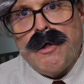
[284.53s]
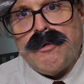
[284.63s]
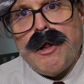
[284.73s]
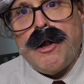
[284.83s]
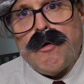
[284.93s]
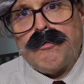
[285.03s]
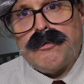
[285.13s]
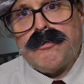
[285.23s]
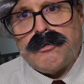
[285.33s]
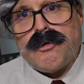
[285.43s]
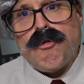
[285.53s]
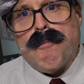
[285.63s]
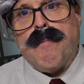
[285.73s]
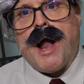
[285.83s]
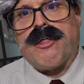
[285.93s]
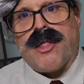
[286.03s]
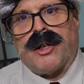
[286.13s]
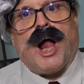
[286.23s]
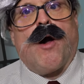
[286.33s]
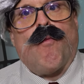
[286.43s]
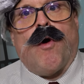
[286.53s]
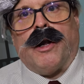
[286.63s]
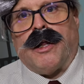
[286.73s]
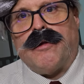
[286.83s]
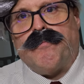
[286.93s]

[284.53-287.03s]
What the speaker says: So, you know, do the math on that one.